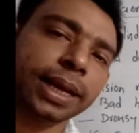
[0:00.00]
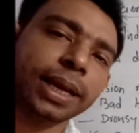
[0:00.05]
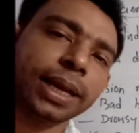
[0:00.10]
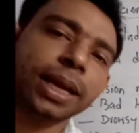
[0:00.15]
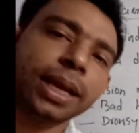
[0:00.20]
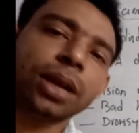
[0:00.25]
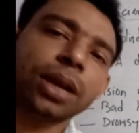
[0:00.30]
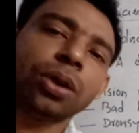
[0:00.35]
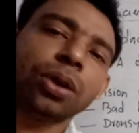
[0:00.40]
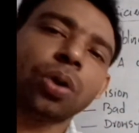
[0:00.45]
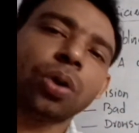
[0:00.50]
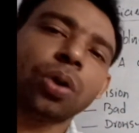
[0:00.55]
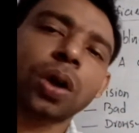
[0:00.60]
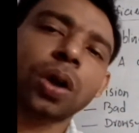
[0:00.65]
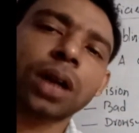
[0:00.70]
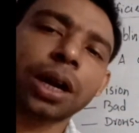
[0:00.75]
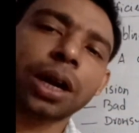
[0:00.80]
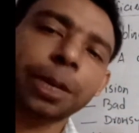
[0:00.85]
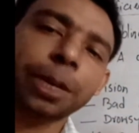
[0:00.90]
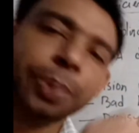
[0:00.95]
because I don't
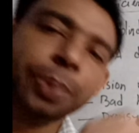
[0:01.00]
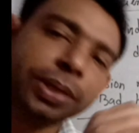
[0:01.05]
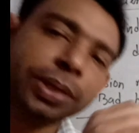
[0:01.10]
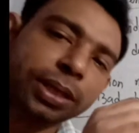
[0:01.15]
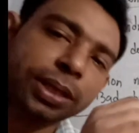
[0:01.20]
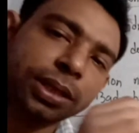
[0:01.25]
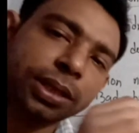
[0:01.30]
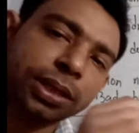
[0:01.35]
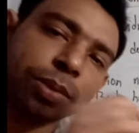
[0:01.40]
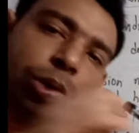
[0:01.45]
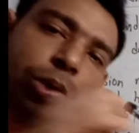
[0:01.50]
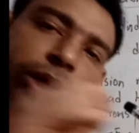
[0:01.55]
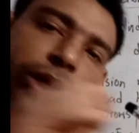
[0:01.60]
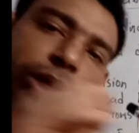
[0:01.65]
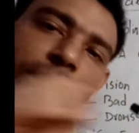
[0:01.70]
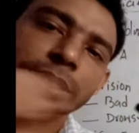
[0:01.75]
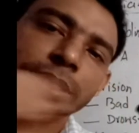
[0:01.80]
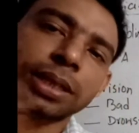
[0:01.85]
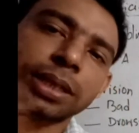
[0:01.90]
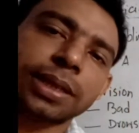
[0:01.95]
like to
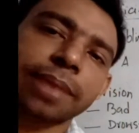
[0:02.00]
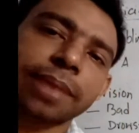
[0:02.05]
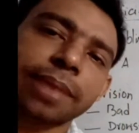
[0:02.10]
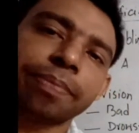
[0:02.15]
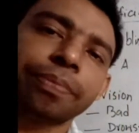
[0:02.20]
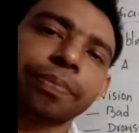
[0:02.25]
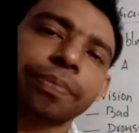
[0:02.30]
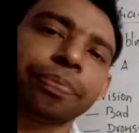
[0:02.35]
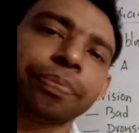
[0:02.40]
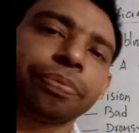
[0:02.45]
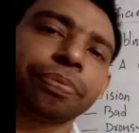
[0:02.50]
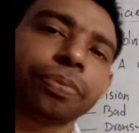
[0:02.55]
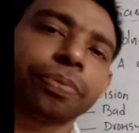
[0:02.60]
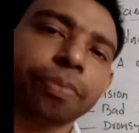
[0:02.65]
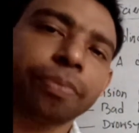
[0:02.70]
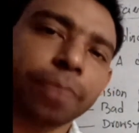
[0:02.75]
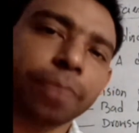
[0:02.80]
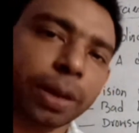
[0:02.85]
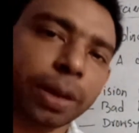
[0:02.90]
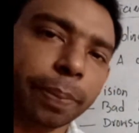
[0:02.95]
memorize from the
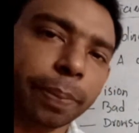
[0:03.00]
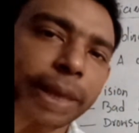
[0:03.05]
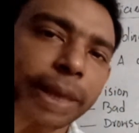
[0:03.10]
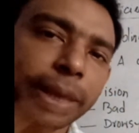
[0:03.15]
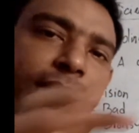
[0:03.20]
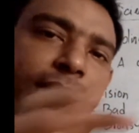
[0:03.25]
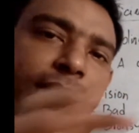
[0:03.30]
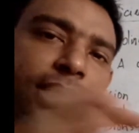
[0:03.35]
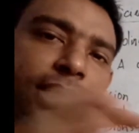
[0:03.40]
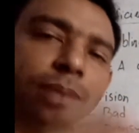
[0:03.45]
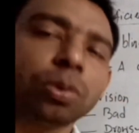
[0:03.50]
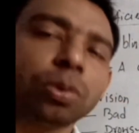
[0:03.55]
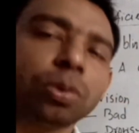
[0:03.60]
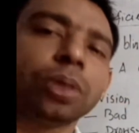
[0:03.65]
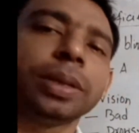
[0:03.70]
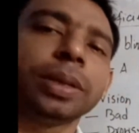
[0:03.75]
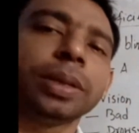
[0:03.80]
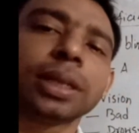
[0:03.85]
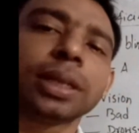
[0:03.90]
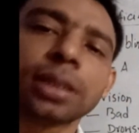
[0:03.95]
book and
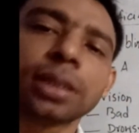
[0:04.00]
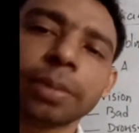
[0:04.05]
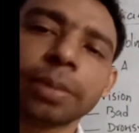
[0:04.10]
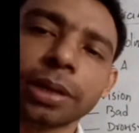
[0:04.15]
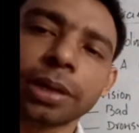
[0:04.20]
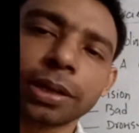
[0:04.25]
teach you.